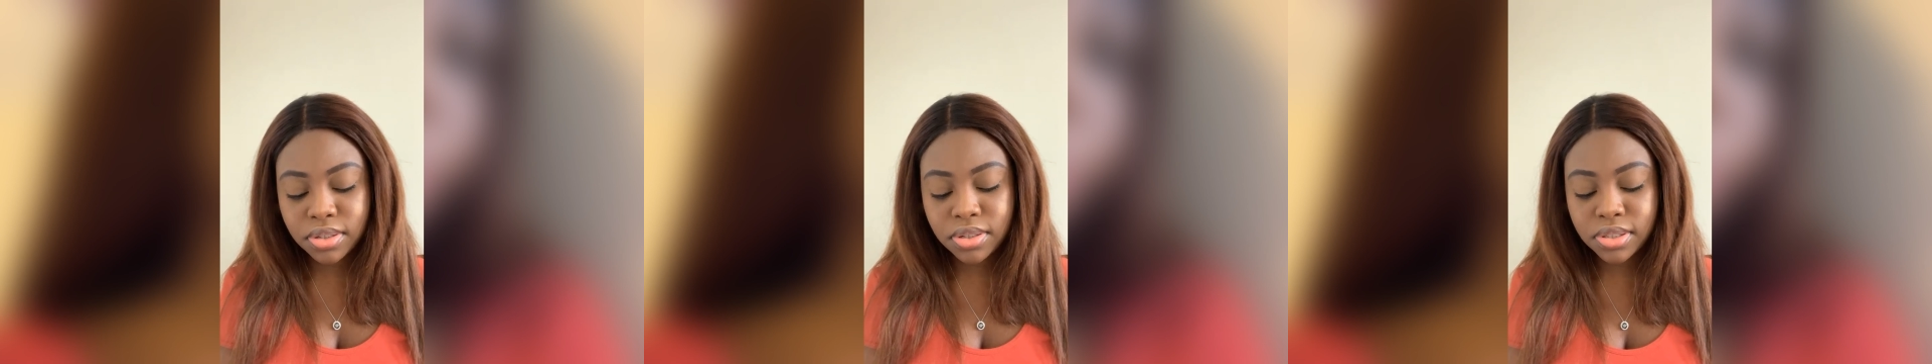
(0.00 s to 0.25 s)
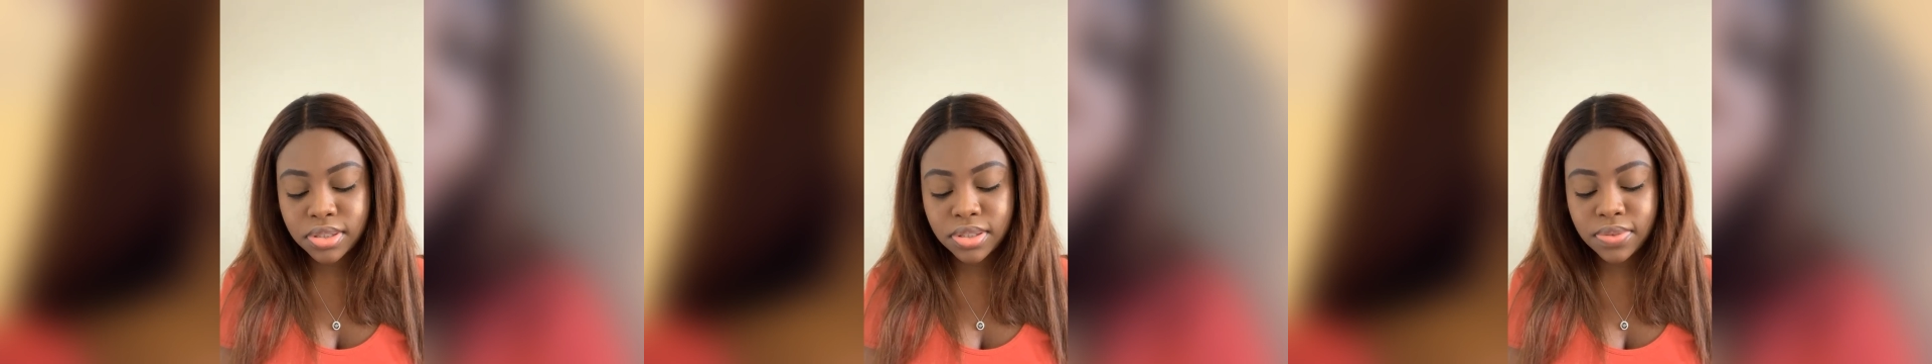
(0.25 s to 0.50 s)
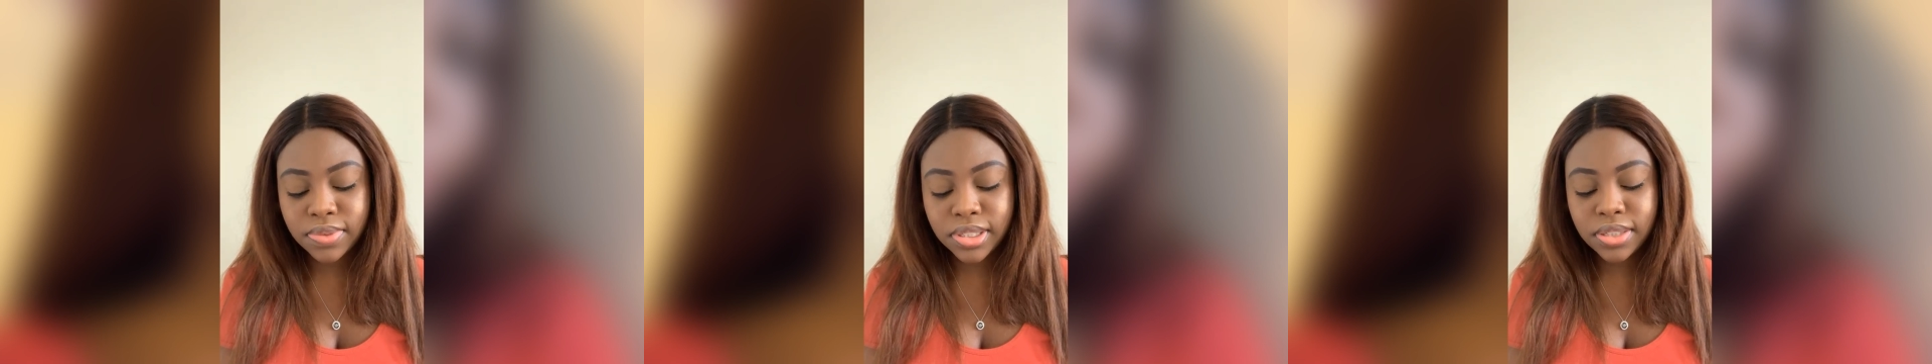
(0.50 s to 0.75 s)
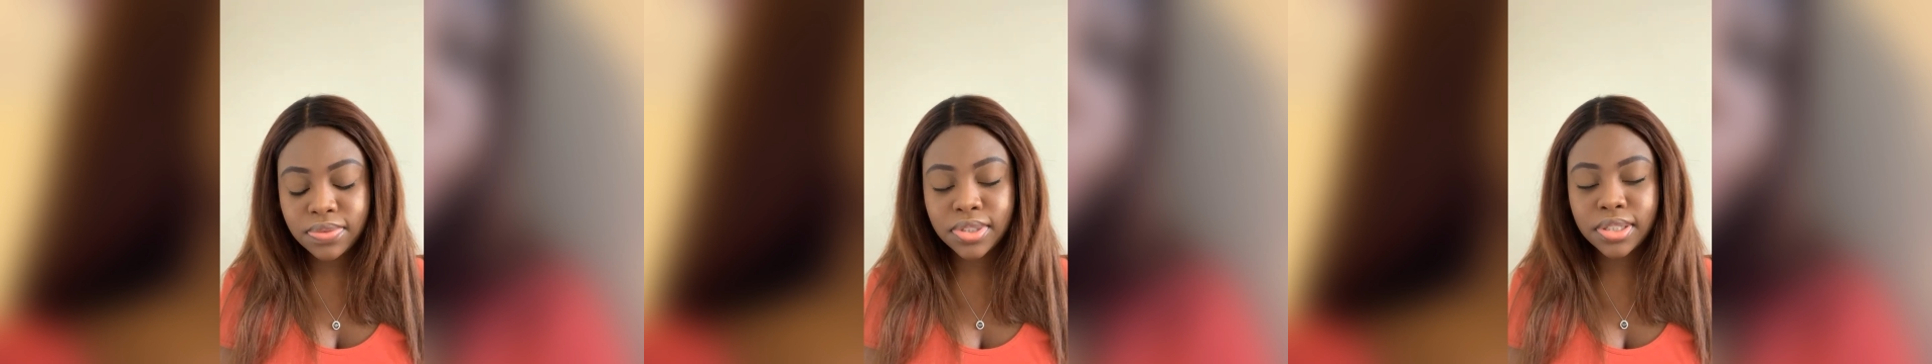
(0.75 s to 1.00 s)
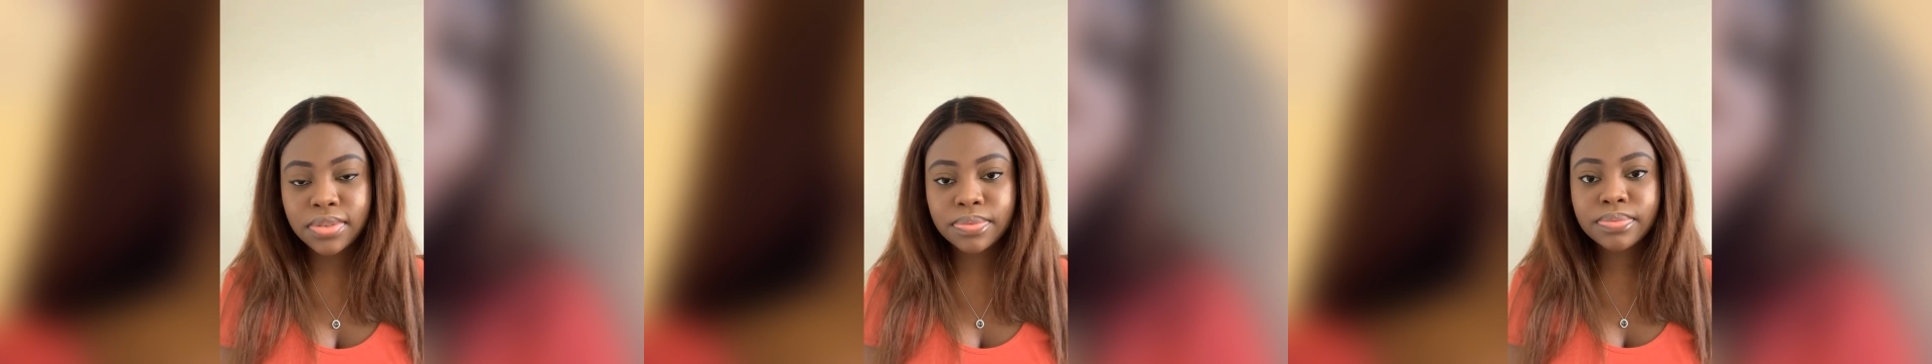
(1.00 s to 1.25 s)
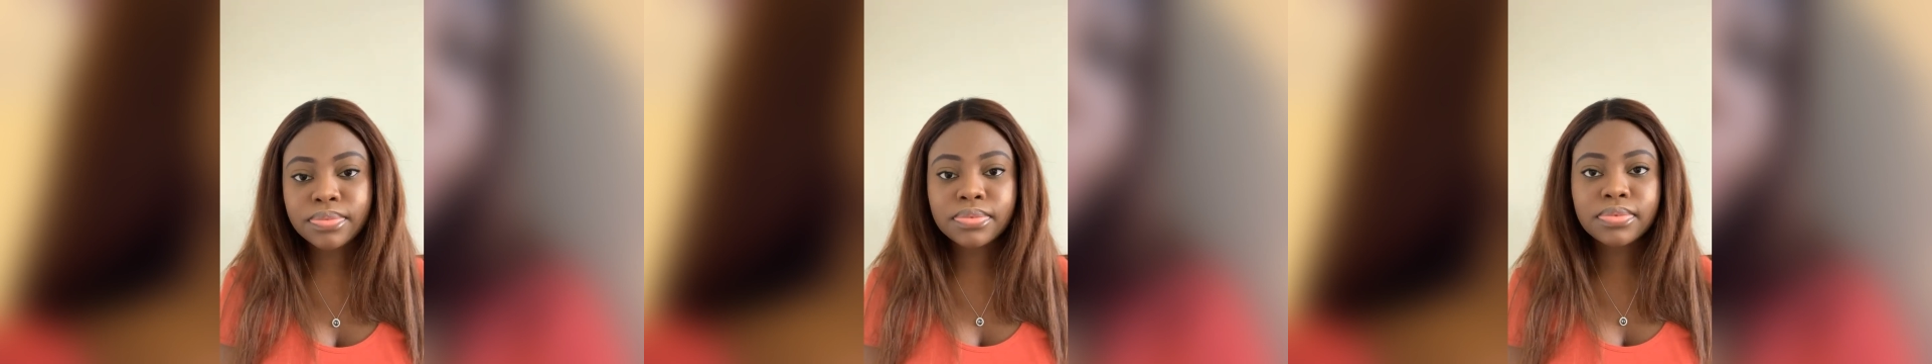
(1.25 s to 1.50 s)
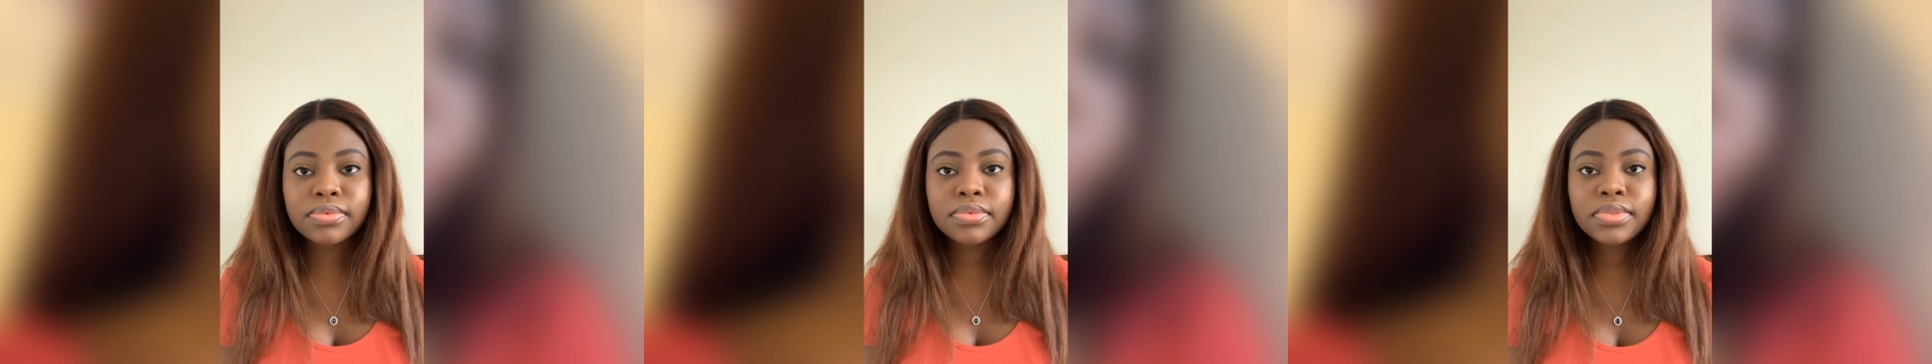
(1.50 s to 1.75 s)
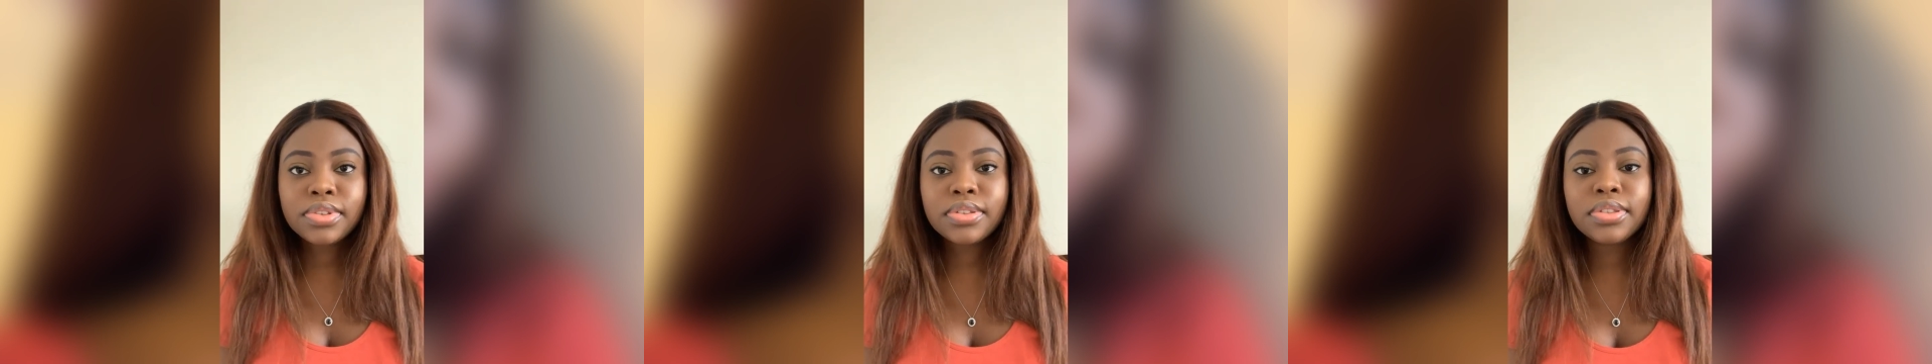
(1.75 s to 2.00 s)
cost of living.
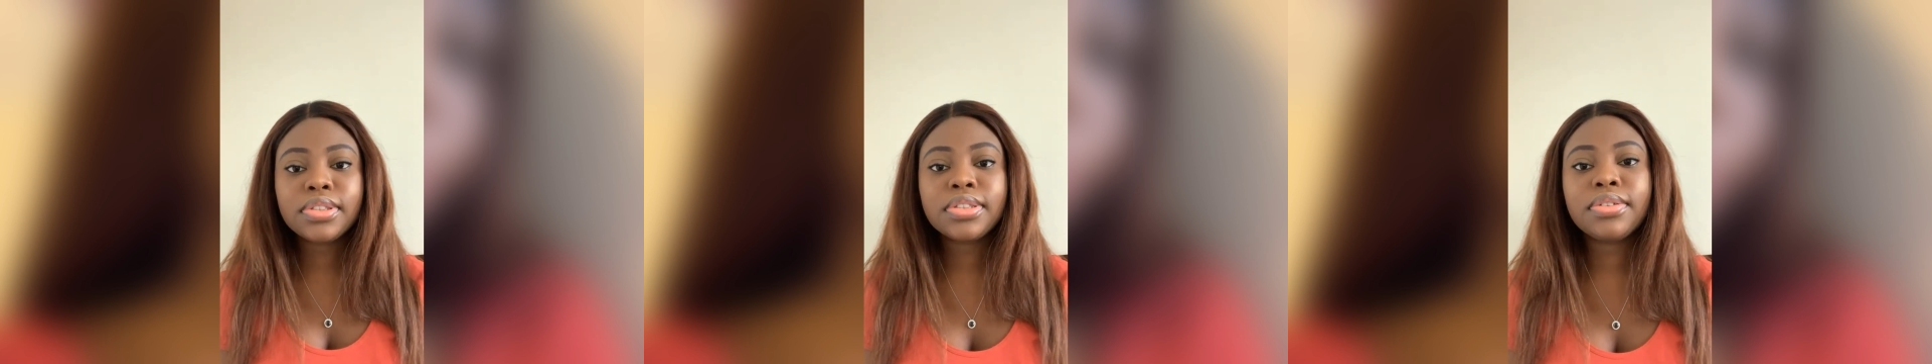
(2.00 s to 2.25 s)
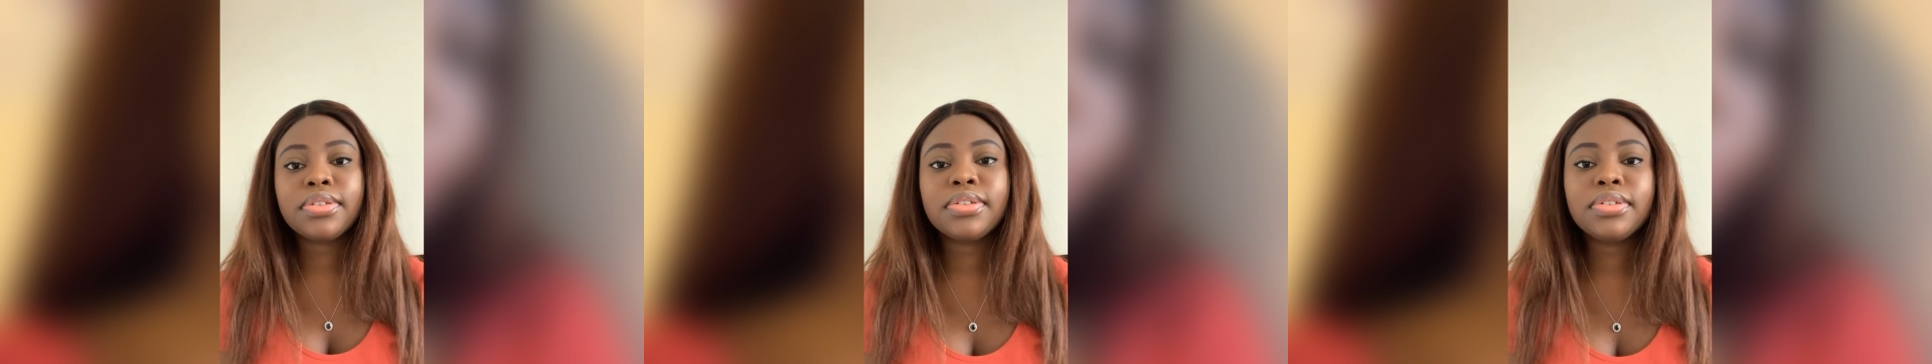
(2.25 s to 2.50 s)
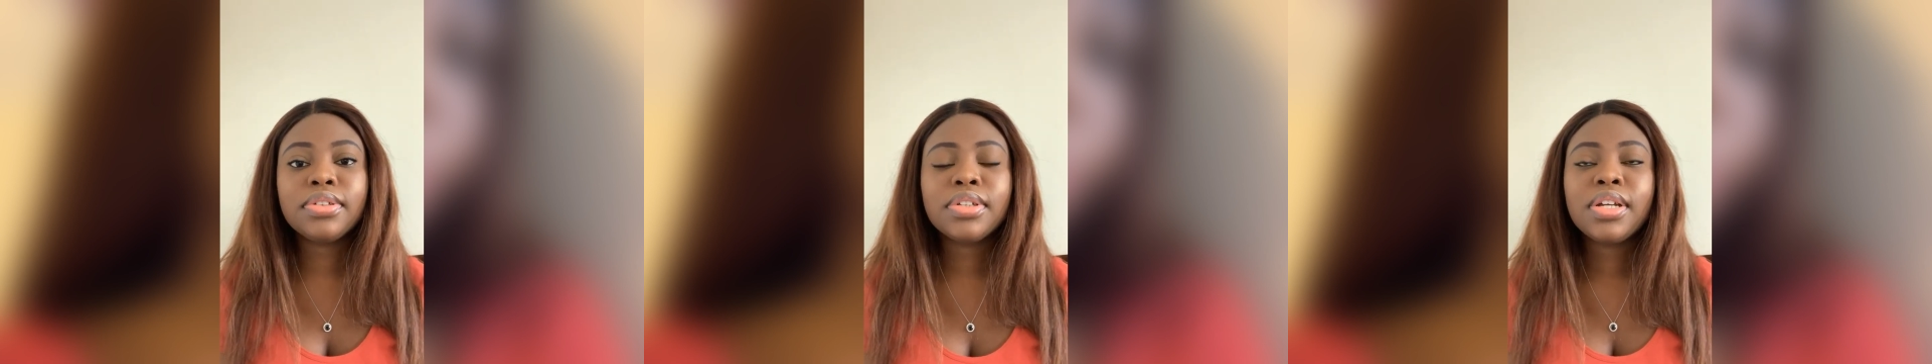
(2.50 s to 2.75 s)
So